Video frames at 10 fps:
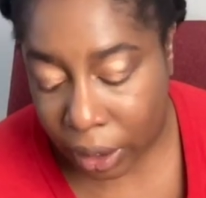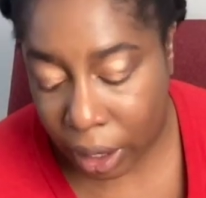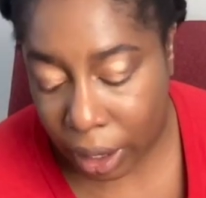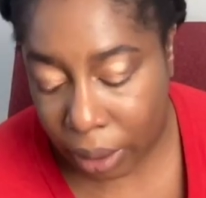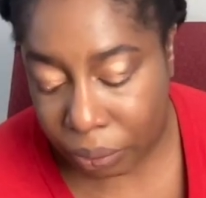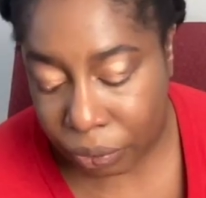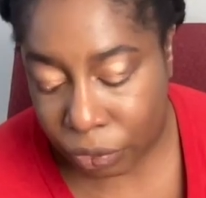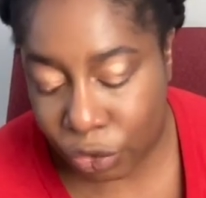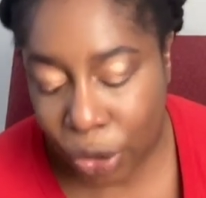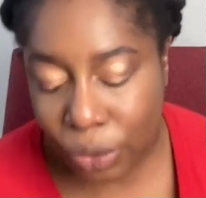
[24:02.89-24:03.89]
um,
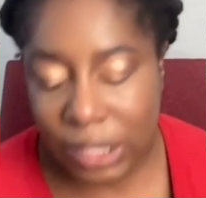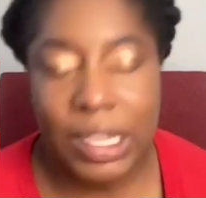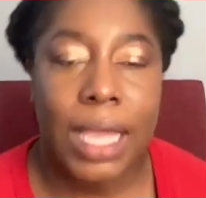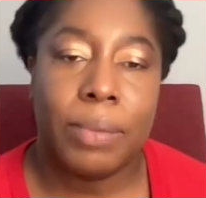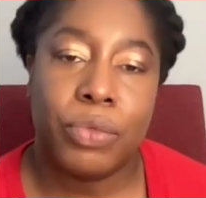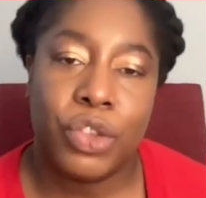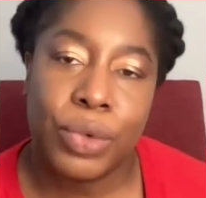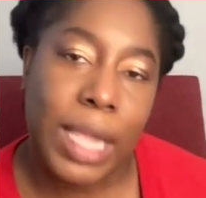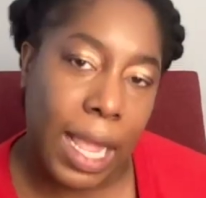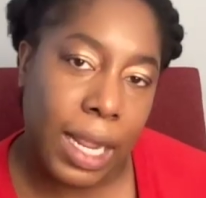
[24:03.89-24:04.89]
don't attempt to
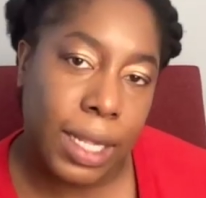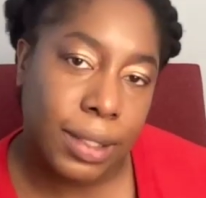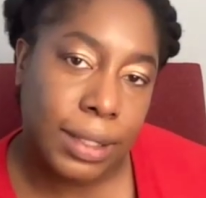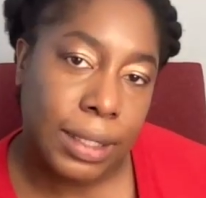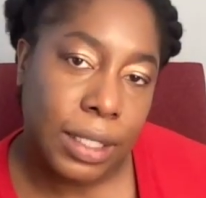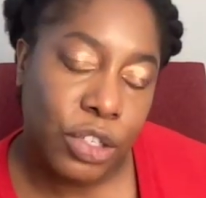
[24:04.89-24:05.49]
get it.